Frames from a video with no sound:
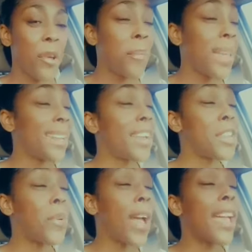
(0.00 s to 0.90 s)
No being
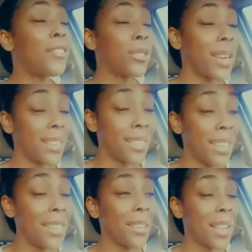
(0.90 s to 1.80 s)
a new
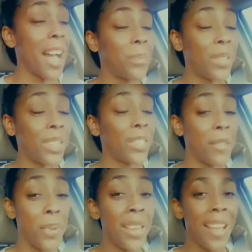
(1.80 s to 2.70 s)
entrant into the
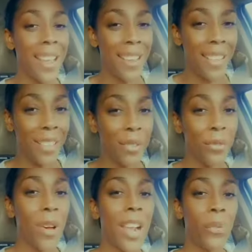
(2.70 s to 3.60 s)
competition being
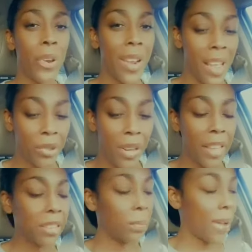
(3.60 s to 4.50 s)
Hydel, one would
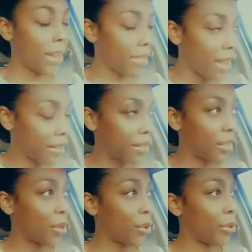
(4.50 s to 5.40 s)
naturally expect that,
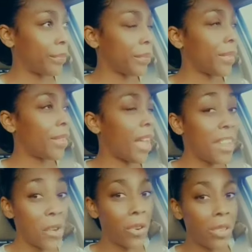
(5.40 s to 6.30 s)
you know,
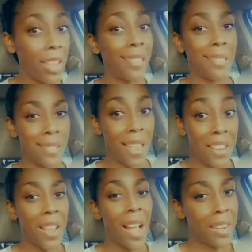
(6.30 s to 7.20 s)
that they're
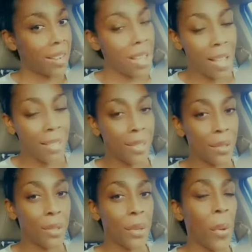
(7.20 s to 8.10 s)
the
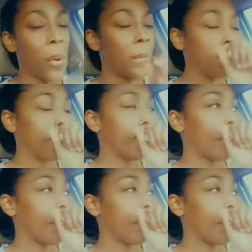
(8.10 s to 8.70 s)
underdogs. So